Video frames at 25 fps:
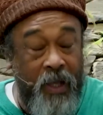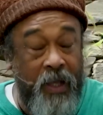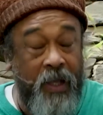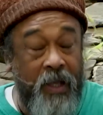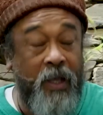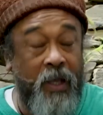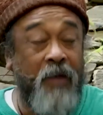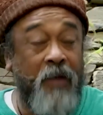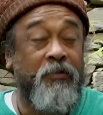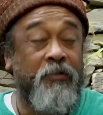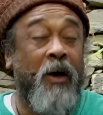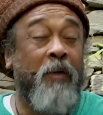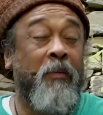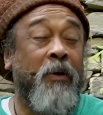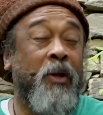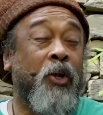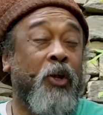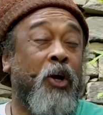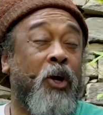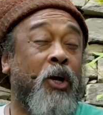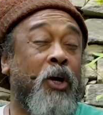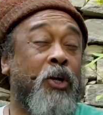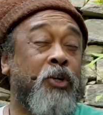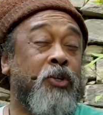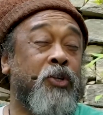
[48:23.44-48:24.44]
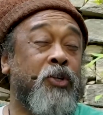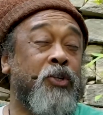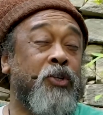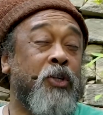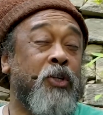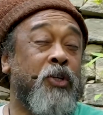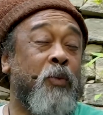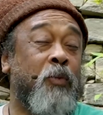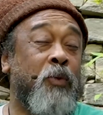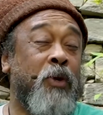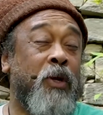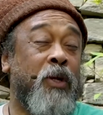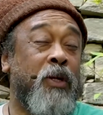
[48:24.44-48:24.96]
If I'm unconscious
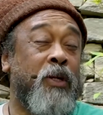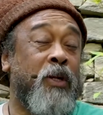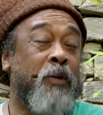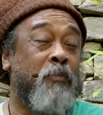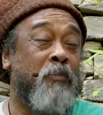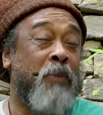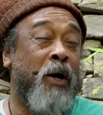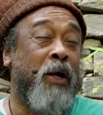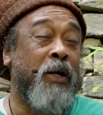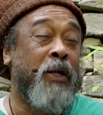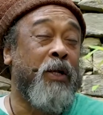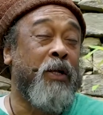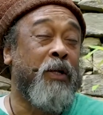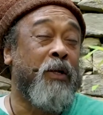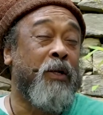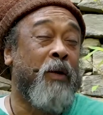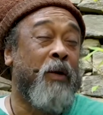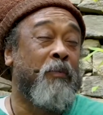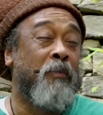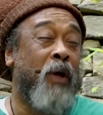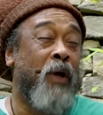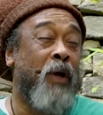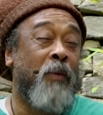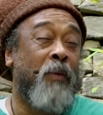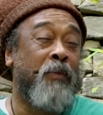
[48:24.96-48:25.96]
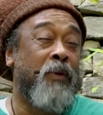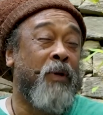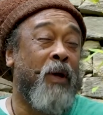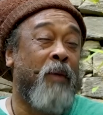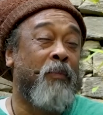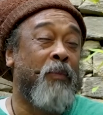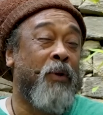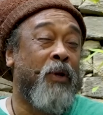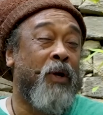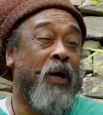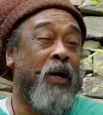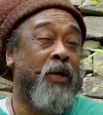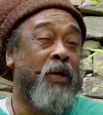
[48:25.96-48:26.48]
somewhere, the body, I'm, I'm, I'm
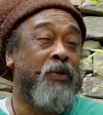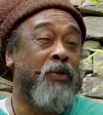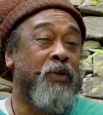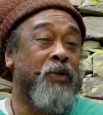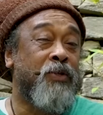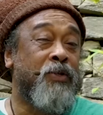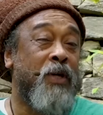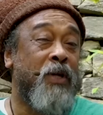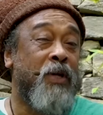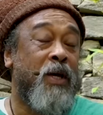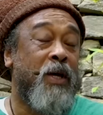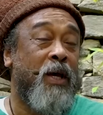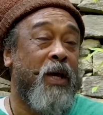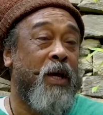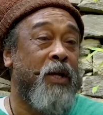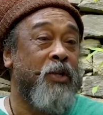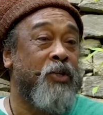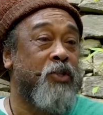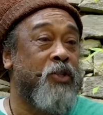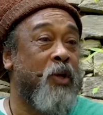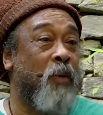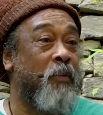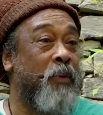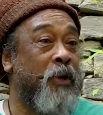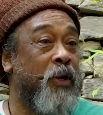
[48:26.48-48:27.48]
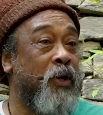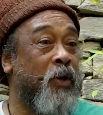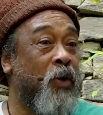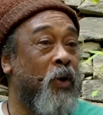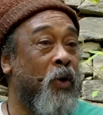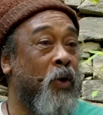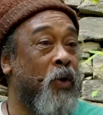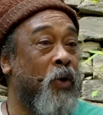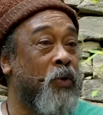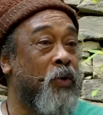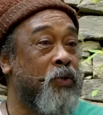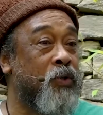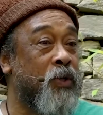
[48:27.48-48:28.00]
unconscious, and somebody
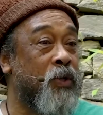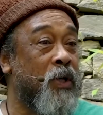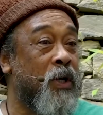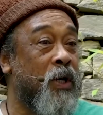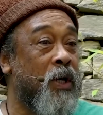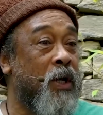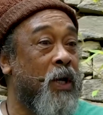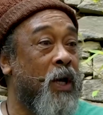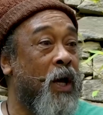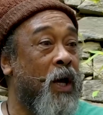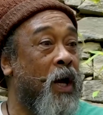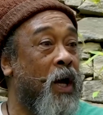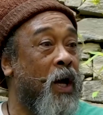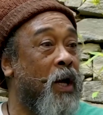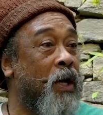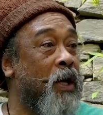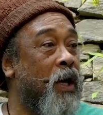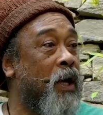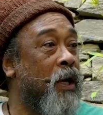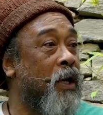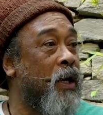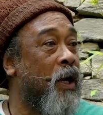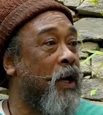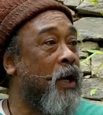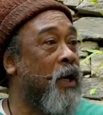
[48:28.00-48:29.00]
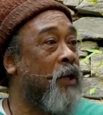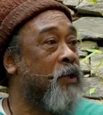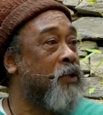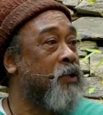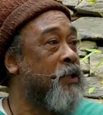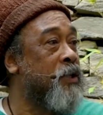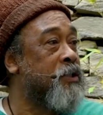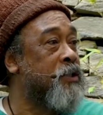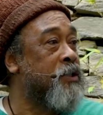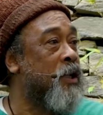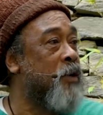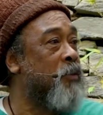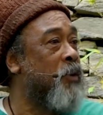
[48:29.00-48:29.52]
goes, uh, uh
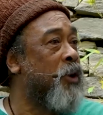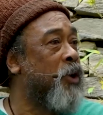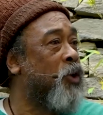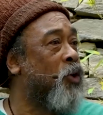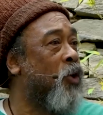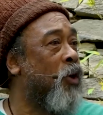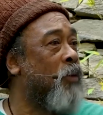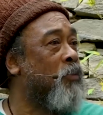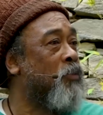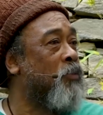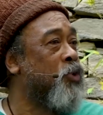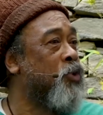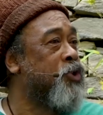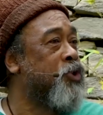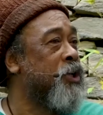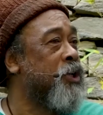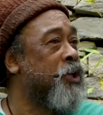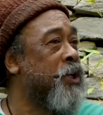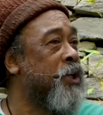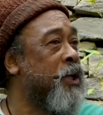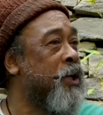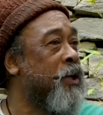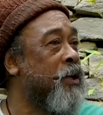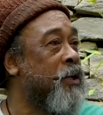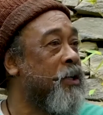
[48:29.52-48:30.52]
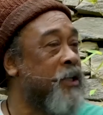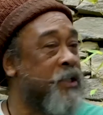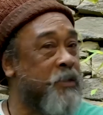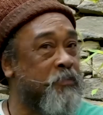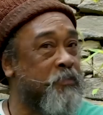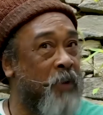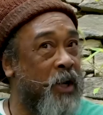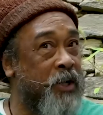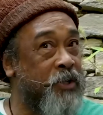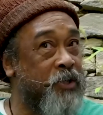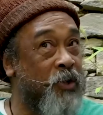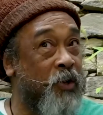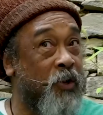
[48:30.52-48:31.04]
is anybody called Mooji in here? This
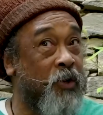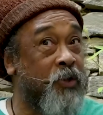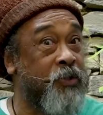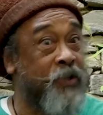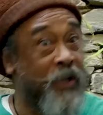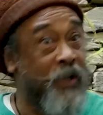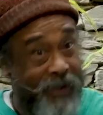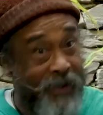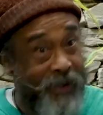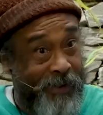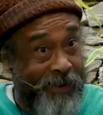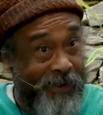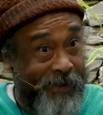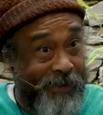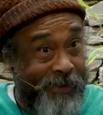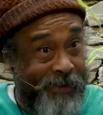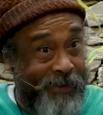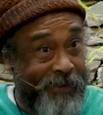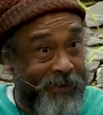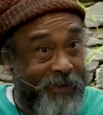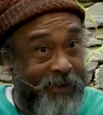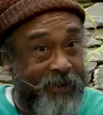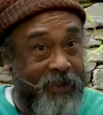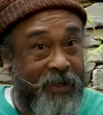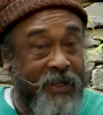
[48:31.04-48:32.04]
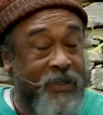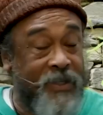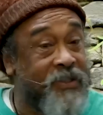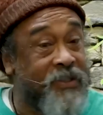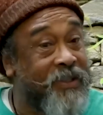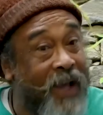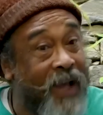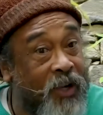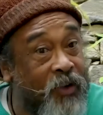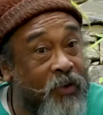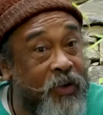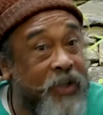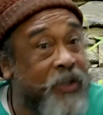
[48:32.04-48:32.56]
body's not going to say, ah, it's
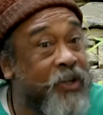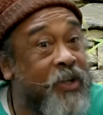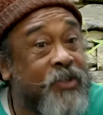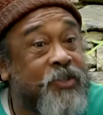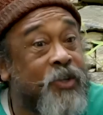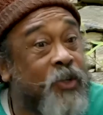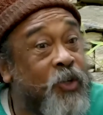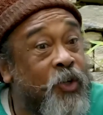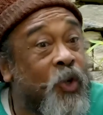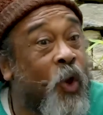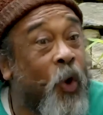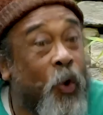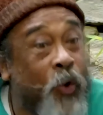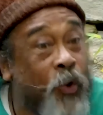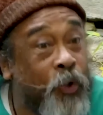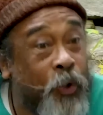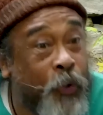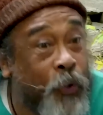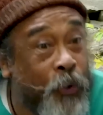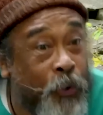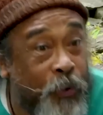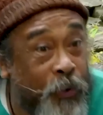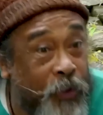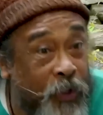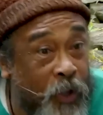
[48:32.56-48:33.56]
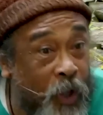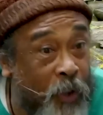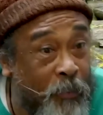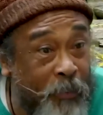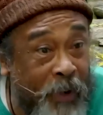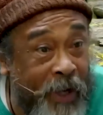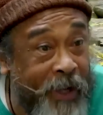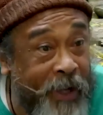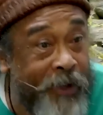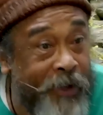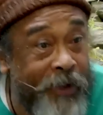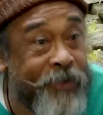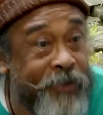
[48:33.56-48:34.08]
not going, it doesn't know you. Your
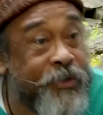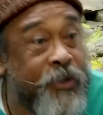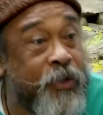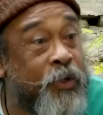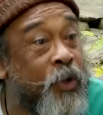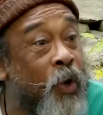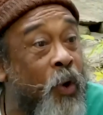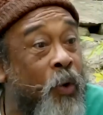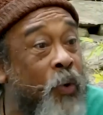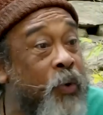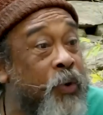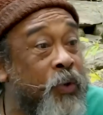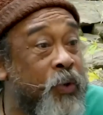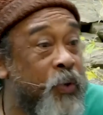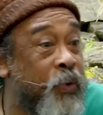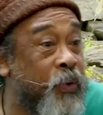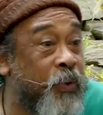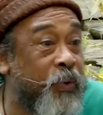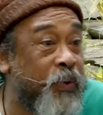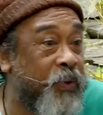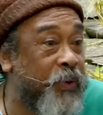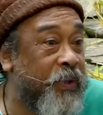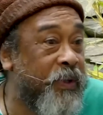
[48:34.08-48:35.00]
body doesn't know you.